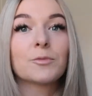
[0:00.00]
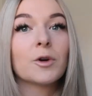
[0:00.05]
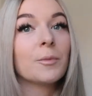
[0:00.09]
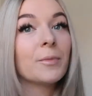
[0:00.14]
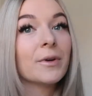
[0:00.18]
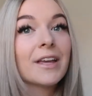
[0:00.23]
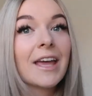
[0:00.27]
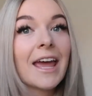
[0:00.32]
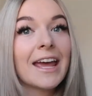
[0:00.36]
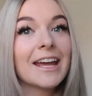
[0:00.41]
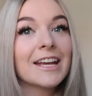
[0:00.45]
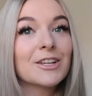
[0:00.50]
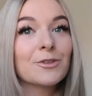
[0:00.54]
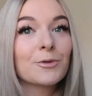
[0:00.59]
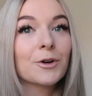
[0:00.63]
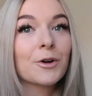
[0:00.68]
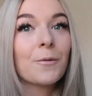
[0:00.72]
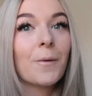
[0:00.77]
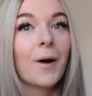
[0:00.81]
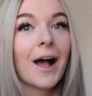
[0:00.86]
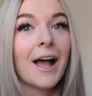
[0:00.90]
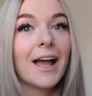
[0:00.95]
proper cage
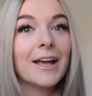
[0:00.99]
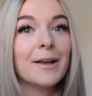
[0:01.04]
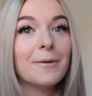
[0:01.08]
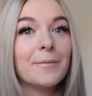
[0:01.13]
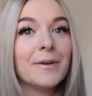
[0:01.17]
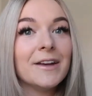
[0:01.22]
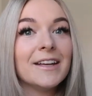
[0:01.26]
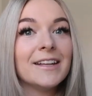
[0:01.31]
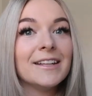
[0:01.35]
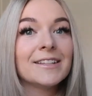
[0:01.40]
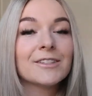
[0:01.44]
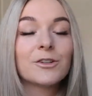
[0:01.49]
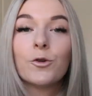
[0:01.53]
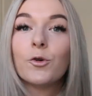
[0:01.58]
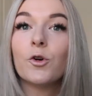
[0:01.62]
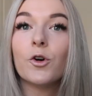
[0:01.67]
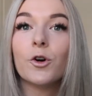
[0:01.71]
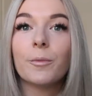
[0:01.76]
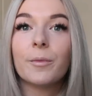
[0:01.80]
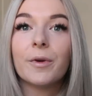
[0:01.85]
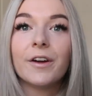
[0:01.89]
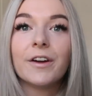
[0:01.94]
requirements,
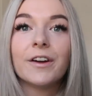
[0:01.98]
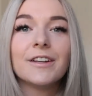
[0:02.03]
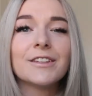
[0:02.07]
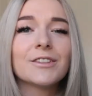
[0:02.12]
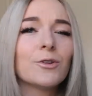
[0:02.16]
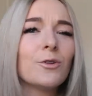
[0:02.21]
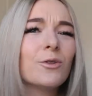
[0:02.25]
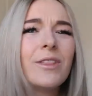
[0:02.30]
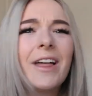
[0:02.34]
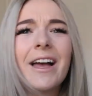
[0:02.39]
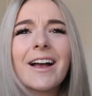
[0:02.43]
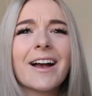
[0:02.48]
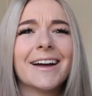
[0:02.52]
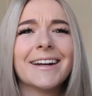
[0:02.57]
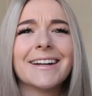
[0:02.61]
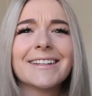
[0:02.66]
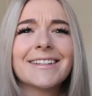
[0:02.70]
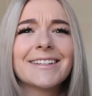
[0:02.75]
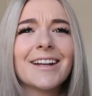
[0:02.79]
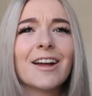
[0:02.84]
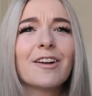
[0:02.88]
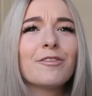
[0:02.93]
hormones, all that kind
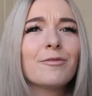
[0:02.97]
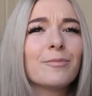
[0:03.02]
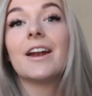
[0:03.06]
of stuff.